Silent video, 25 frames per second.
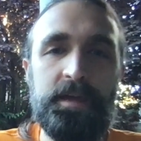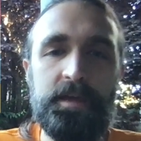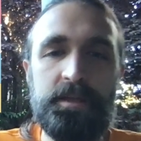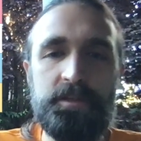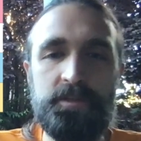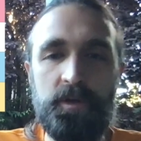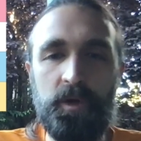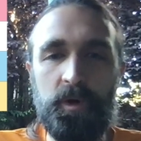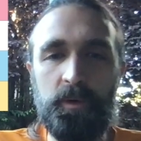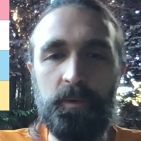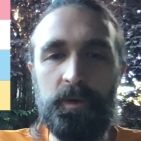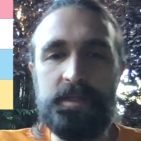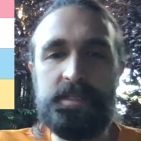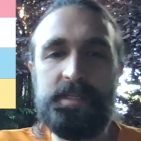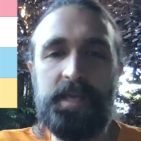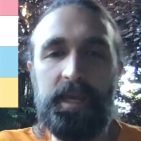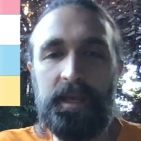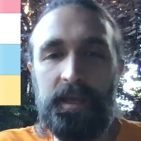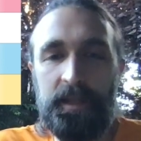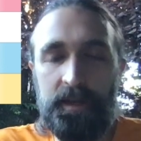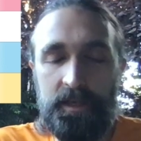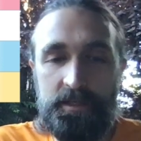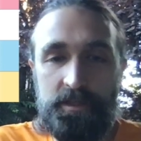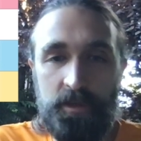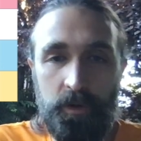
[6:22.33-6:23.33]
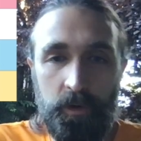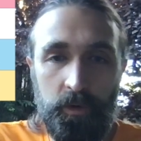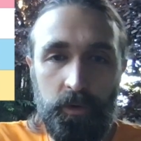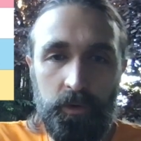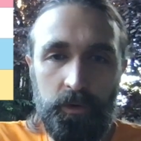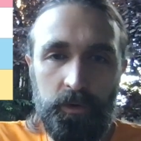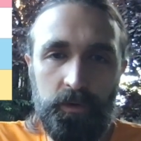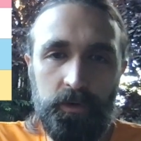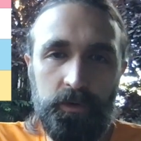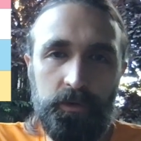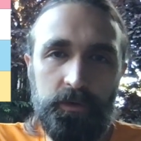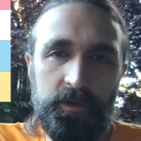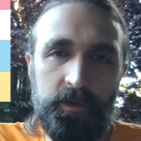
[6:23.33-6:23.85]
So when taken as a
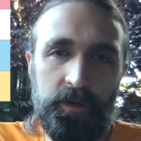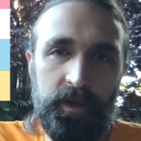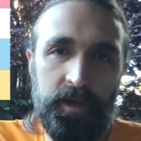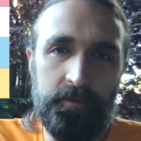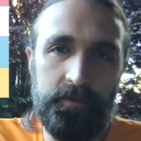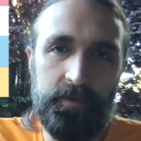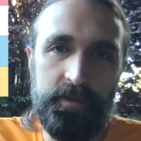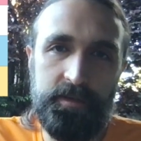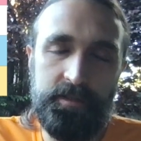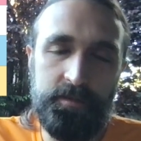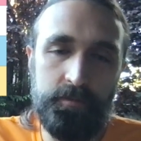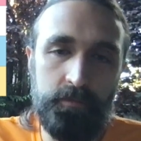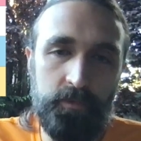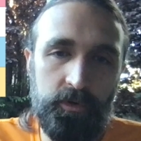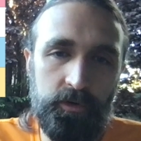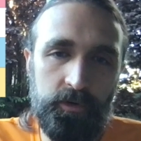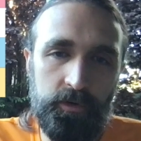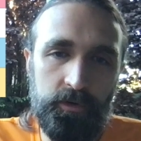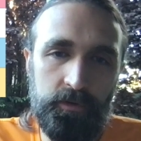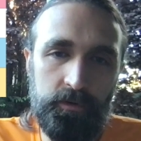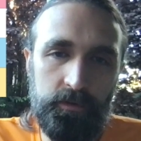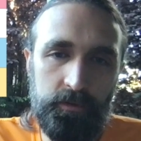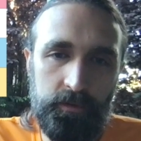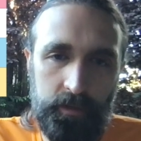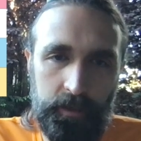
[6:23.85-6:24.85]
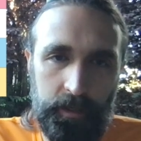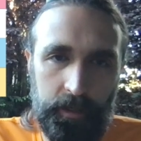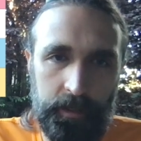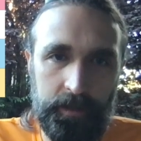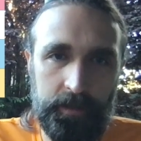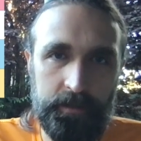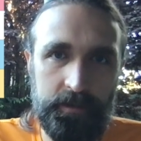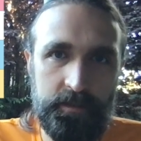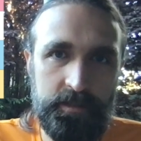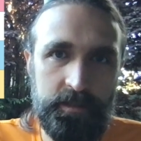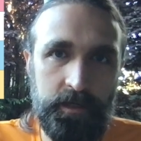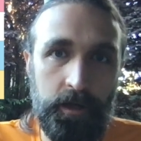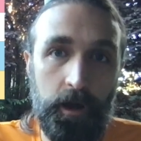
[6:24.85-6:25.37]
whole, you have this moon,
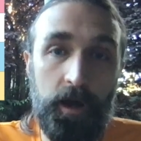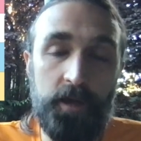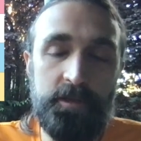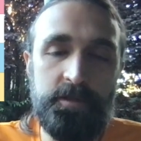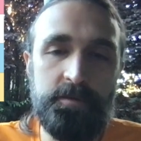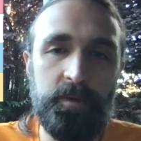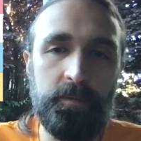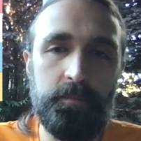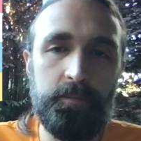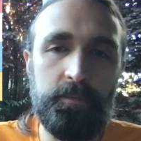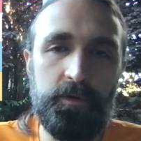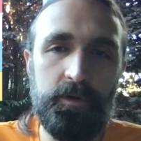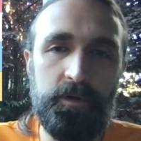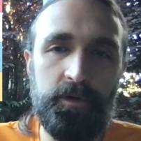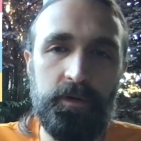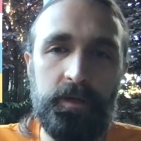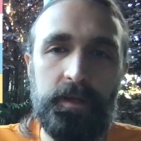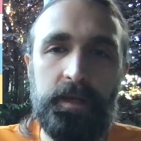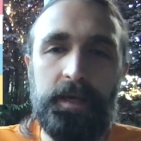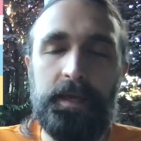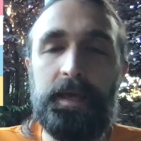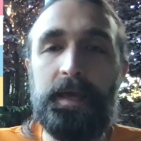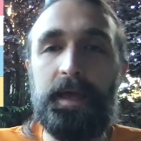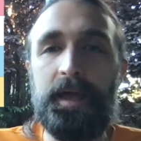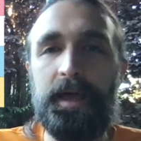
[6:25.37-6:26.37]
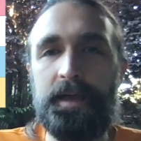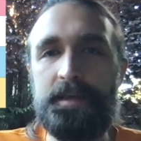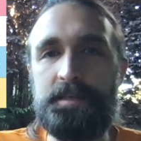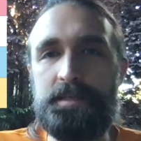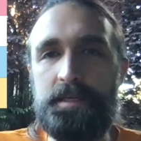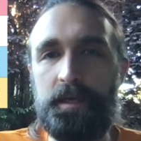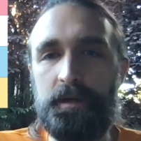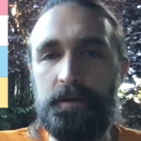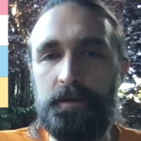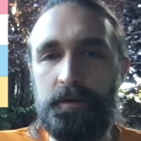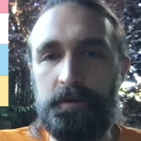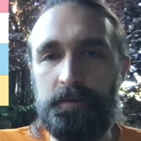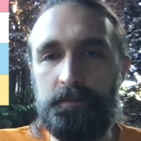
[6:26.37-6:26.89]
this cosmic moon has
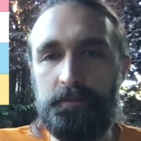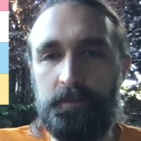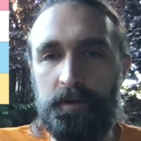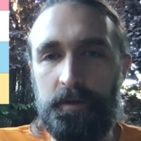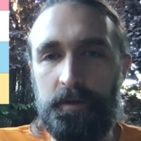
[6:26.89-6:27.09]
a